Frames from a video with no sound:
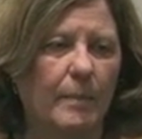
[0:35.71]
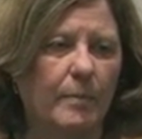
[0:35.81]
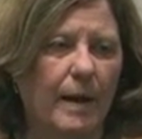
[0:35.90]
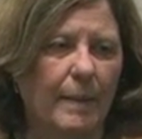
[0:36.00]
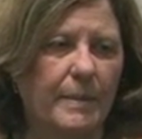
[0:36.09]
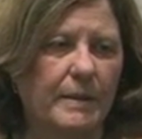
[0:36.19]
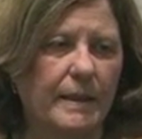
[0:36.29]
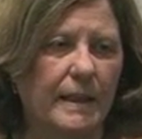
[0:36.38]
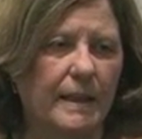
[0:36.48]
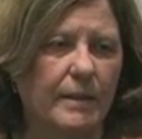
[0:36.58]

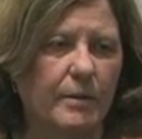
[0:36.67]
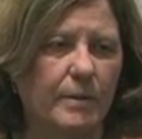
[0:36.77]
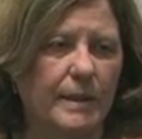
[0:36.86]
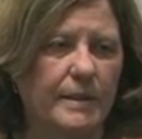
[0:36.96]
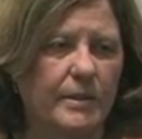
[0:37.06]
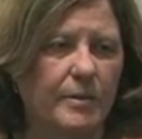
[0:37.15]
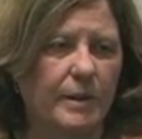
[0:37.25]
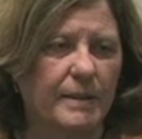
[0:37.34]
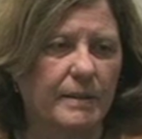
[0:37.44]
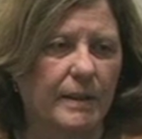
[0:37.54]
rapidly increase the
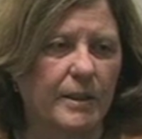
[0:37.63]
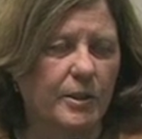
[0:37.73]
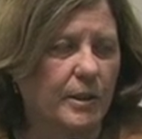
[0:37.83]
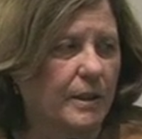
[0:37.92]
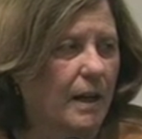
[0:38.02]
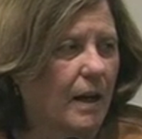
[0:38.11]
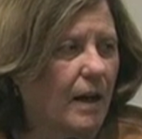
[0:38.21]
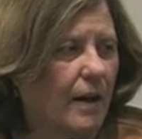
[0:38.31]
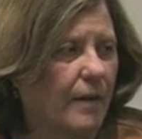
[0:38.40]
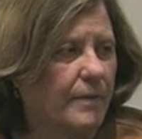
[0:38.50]
translation
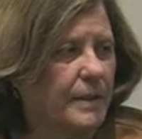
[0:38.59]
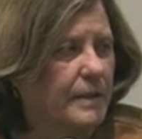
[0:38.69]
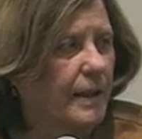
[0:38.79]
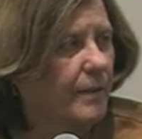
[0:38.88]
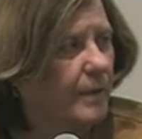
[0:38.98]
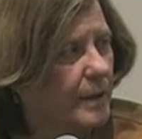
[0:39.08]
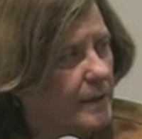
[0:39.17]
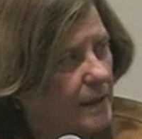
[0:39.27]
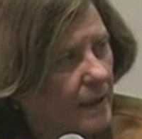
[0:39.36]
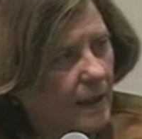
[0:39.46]
of
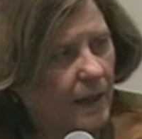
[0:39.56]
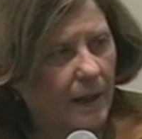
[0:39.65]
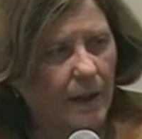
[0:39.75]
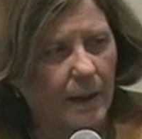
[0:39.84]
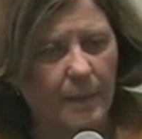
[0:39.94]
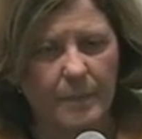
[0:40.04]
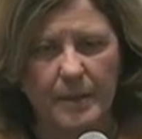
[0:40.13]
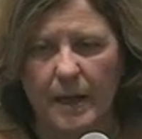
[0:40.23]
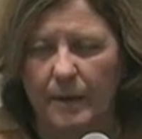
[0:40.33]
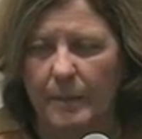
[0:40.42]
discoveries
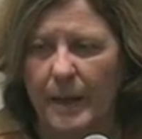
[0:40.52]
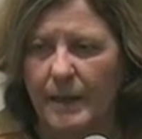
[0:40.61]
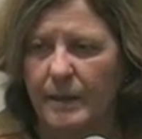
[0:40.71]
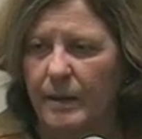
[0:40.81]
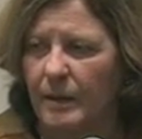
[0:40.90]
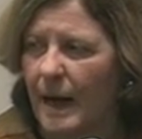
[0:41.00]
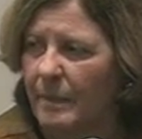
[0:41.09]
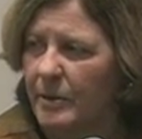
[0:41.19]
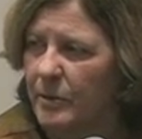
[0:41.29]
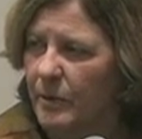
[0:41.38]
that are made in our
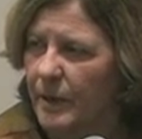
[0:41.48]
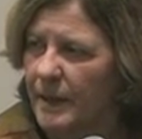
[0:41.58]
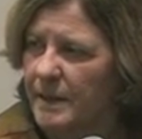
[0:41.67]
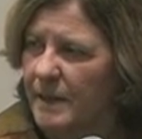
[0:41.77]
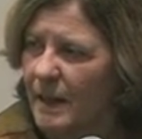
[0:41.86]
laboratories